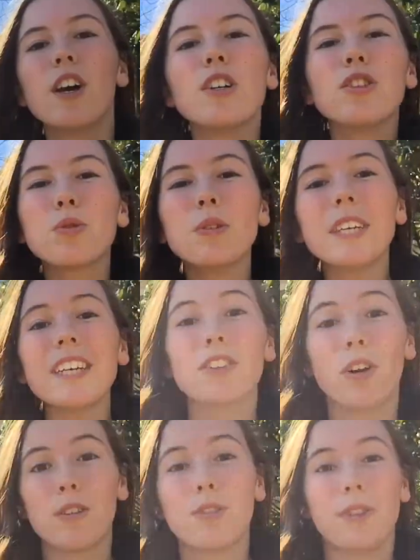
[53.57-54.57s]
Schooling is
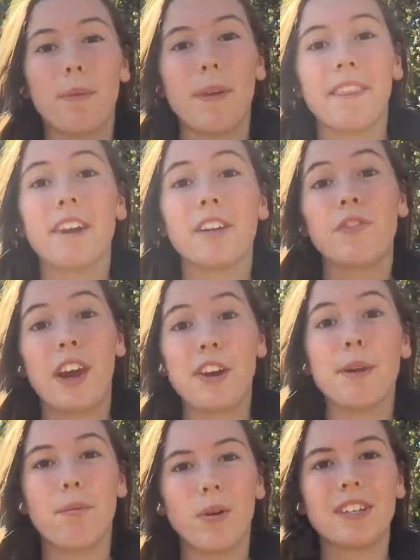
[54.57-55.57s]
also something that is
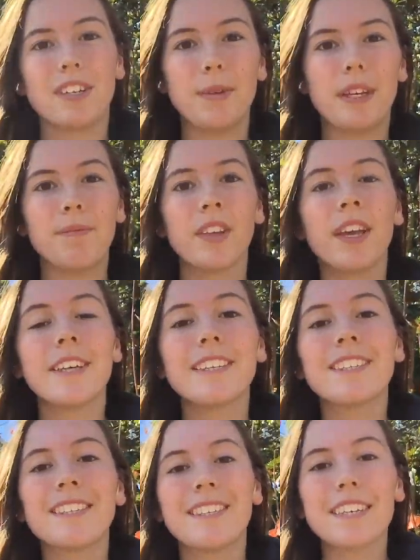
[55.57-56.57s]
very important to me.
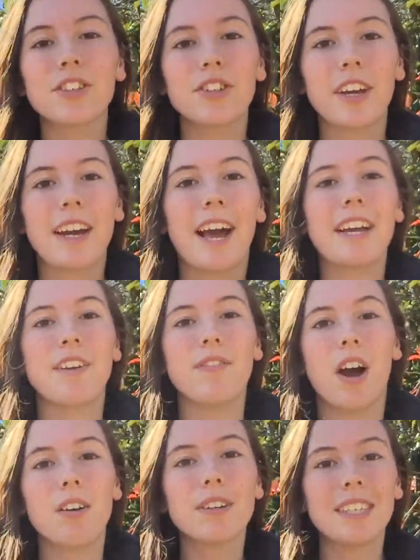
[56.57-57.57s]
Since the 6th grade, I have
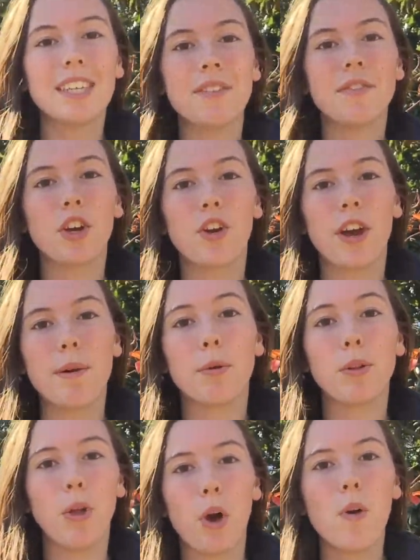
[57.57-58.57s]
not received a grade
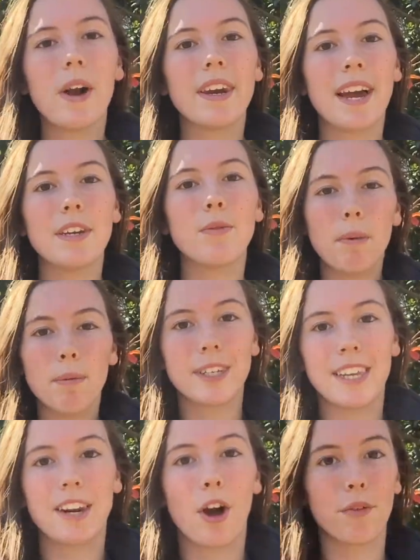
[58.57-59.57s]
below a
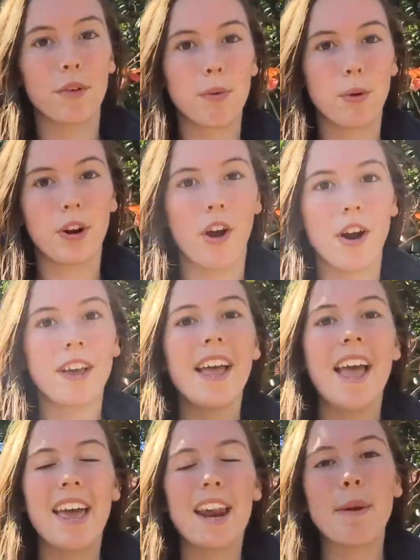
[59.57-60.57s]
91% on a report card,
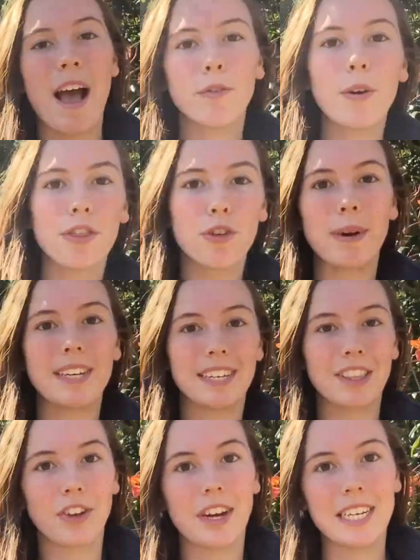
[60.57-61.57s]
and I'm halfway through my
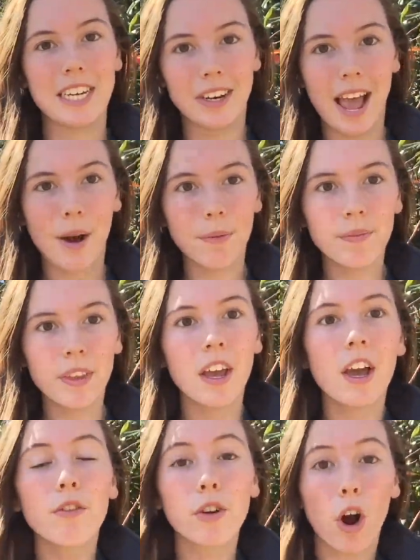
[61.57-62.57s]
10th grade year now.
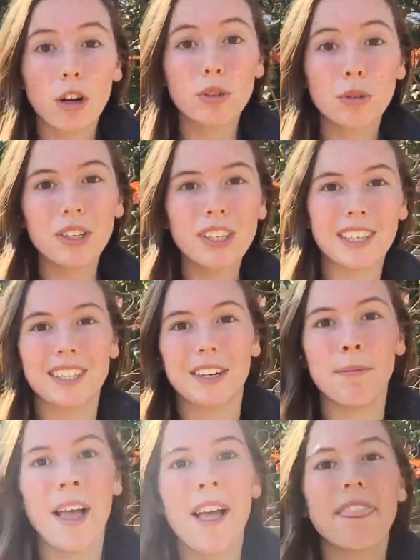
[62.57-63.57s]
For our schooling
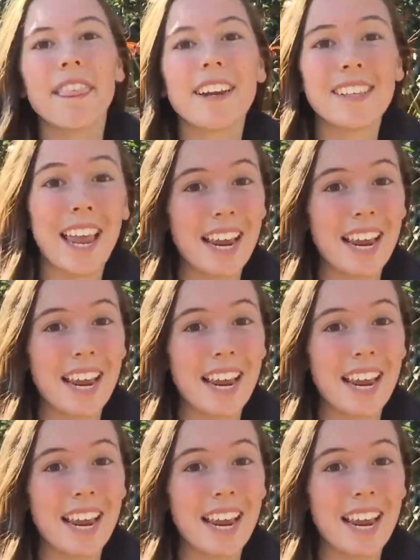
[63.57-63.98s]
system, that is